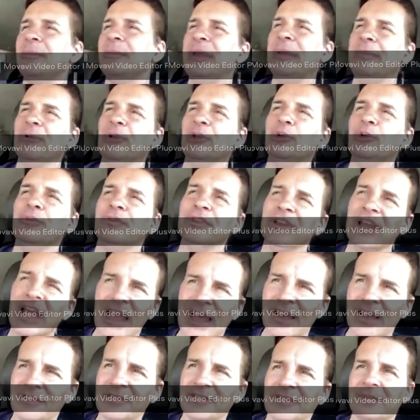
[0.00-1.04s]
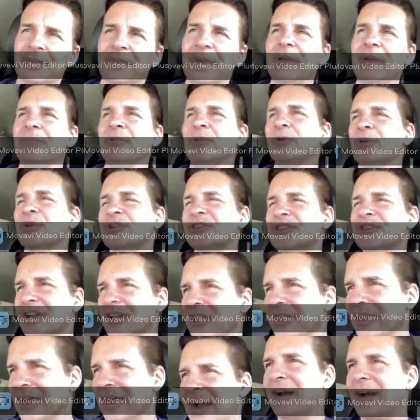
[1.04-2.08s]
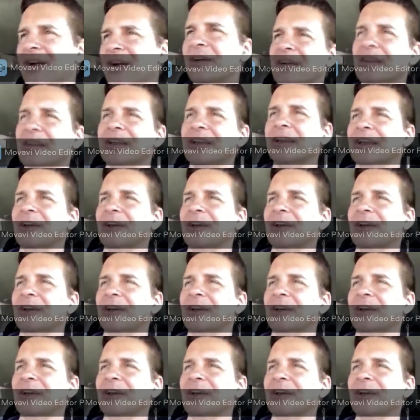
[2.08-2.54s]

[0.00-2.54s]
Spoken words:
people who've left, people who are still there.